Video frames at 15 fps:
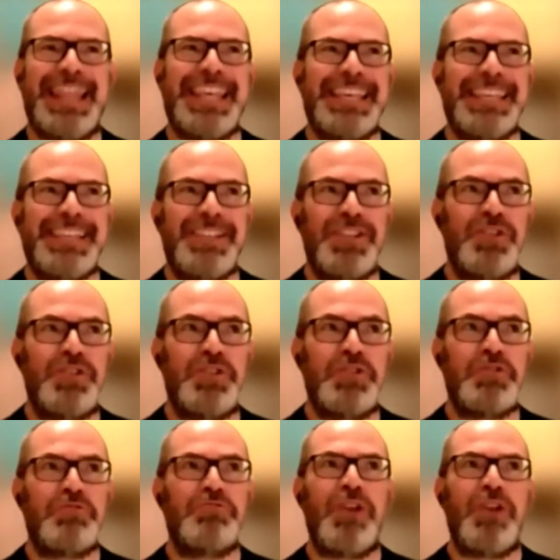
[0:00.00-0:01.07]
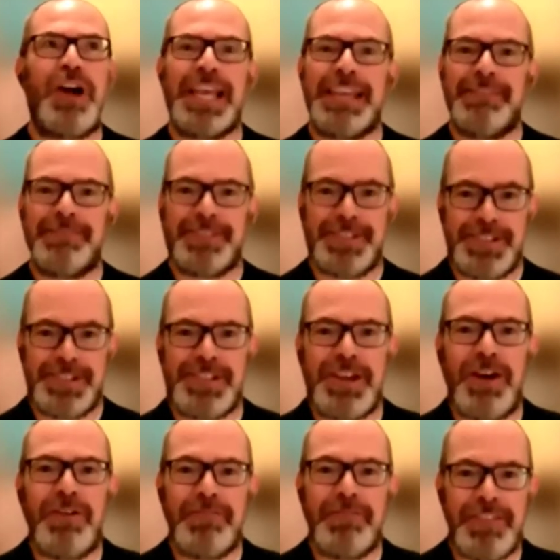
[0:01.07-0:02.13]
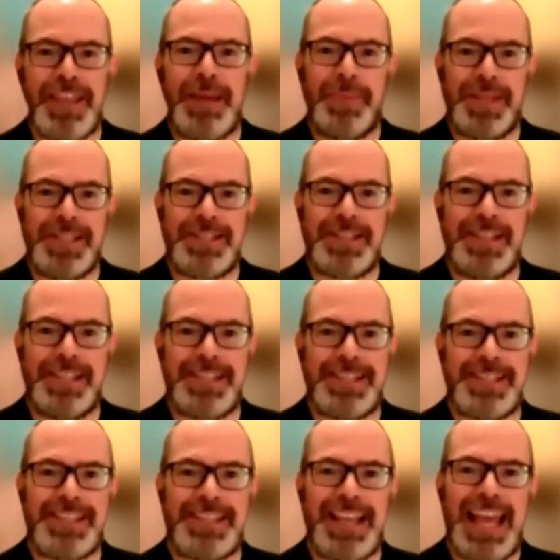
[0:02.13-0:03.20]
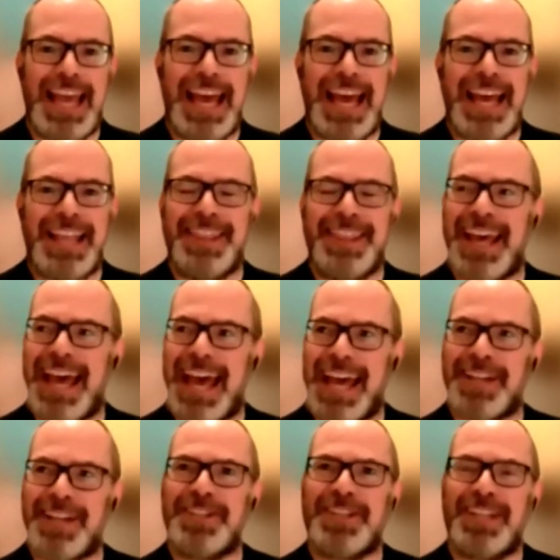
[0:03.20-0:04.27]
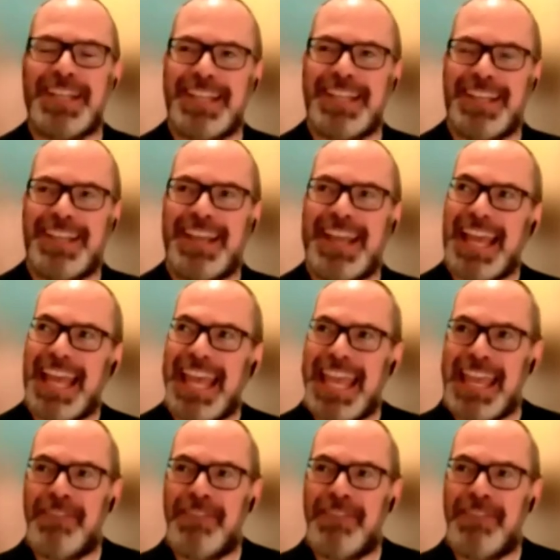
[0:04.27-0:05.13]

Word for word: the drivers of their business. And that actually, I